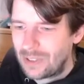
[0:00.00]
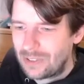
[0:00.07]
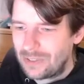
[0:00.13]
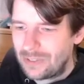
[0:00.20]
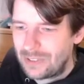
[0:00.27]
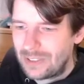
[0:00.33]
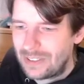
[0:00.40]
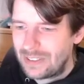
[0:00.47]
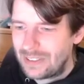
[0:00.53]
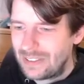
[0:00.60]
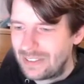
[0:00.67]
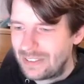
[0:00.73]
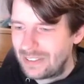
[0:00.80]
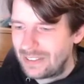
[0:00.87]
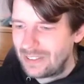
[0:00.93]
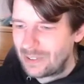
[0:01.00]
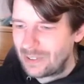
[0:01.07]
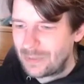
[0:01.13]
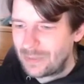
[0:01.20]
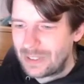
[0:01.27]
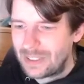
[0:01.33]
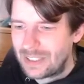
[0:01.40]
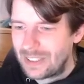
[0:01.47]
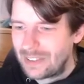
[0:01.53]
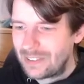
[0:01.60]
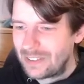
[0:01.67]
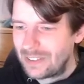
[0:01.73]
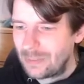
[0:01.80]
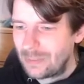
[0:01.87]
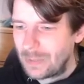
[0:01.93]
off in, in European
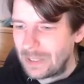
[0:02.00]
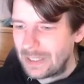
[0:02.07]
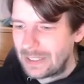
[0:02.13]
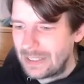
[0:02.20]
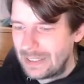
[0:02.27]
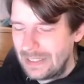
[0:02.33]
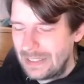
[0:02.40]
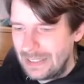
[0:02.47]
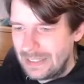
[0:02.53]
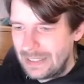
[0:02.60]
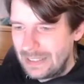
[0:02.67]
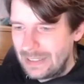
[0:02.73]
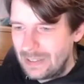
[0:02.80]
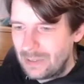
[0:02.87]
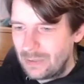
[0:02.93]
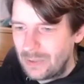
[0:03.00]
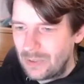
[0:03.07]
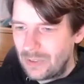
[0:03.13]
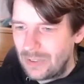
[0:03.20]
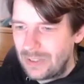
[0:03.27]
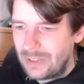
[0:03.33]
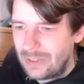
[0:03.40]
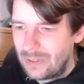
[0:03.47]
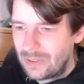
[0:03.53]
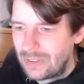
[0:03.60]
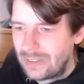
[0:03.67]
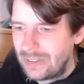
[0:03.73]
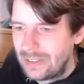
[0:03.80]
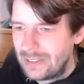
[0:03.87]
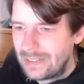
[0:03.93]
countries, but you, you see those
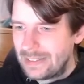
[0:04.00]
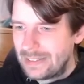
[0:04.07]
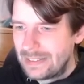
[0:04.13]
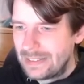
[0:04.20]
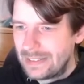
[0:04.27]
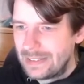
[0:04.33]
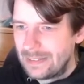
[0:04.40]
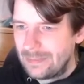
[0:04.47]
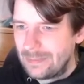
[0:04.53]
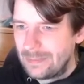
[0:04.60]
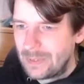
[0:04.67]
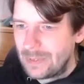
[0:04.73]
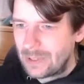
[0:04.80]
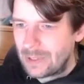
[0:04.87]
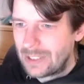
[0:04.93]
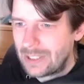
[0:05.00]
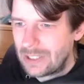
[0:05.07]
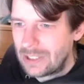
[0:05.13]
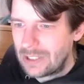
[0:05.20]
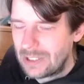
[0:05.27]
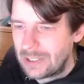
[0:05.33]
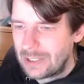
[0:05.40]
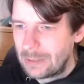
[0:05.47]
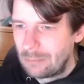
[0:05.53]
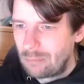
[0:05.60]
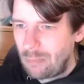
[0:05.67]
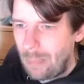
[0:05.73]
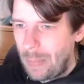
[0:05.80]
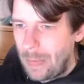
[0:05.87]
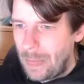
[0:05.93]
still um, occasionally.
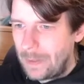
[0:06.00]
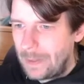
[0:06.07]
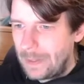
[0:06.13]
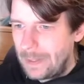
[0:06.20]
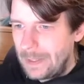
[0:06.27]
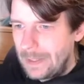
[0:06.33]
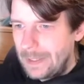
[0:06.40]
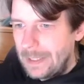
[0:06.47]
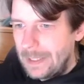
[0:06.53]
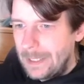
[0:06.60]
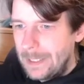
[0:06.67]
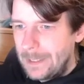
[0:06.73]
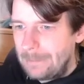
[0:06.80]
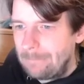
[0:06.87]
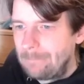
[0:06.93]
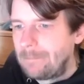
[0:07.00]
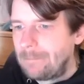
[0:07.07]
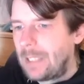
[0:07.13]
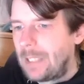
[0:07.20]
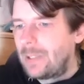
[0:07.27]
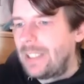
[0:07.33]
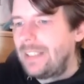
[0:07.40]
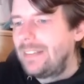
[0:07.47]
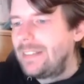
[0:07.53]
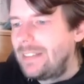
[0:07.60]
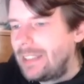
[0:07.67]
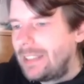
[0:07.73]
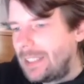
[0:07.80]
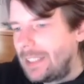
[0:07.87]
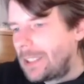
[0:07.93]
Um, now,
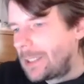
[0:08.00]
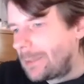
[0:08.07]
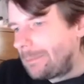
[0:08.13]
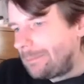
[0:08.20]
SDH